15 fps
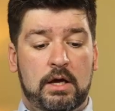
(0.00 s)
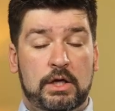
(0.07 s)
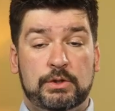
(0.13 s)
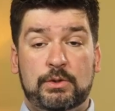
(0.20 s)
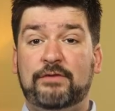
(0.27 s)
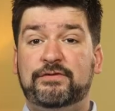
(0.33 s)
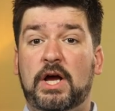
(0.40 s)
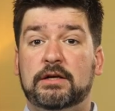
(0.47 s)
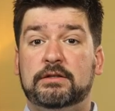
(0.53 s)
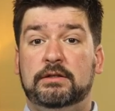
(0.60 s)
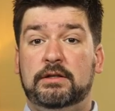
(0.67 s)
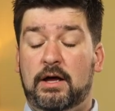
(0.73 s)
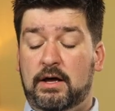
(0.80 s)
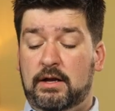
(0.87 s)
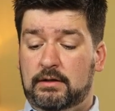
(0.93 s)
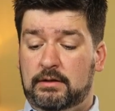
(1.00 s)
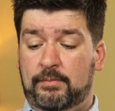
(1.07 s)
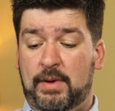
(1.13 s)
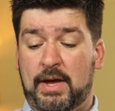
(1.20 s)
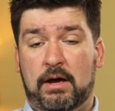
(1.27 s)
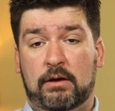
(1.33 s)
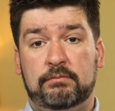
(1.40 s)
So I've talked a lot
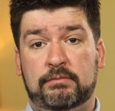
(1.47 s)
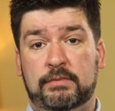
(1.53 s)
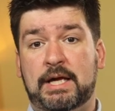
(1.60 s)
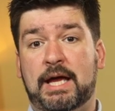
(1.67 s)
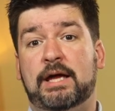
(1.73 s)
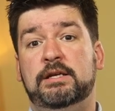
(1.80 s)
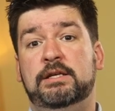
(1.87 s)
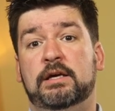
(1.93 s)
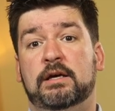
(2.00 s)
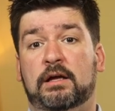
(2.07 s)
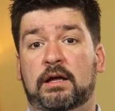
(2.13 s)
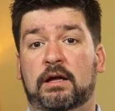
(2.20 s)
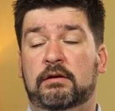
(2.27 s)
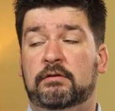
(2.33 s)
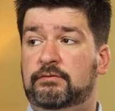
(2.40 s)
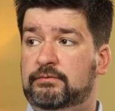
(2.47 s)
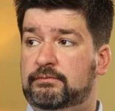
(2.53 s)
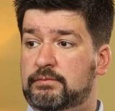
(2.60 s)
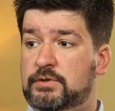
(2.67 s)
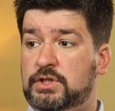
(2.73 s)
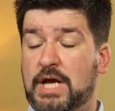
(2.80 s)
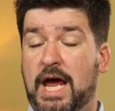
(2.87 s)
about the idea of
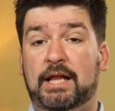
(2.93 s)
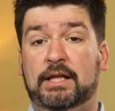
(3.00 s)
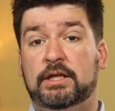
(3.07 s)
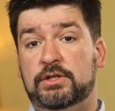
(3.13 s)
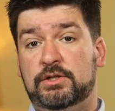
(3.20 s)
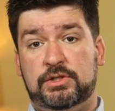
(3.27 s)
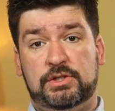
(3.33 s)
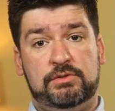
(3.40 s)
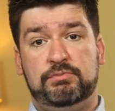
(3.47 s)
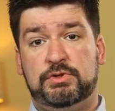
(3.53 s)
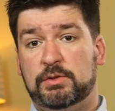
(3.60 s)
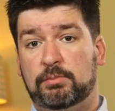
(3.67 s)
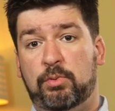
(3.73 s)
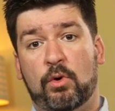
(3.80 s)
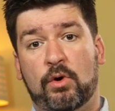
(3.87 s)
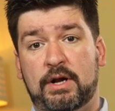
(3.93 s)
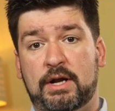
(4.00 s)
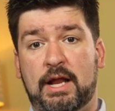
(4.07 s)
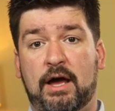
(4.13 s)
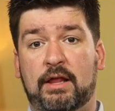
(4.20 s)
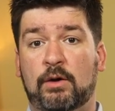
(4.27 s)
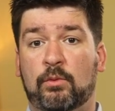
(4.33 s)
challenge, support,
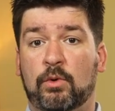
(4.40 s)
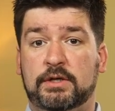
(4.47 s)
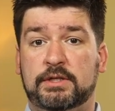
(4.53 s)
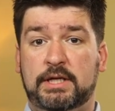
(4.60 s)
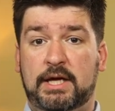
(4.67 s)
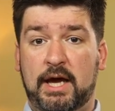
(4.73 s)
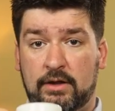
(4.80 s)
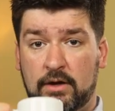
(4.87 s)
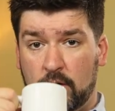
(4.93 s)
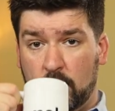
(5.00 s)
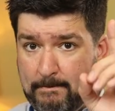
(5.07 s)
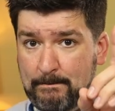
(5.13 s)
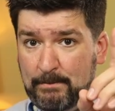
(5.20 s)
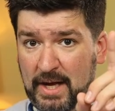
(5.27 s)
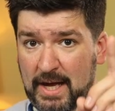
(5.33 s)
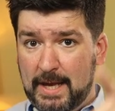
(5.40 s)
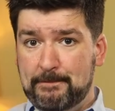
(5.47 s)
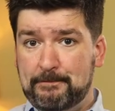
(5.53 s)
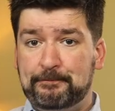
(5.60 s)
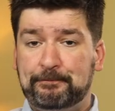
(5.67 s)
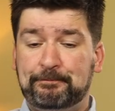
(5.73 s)
and how they work together, but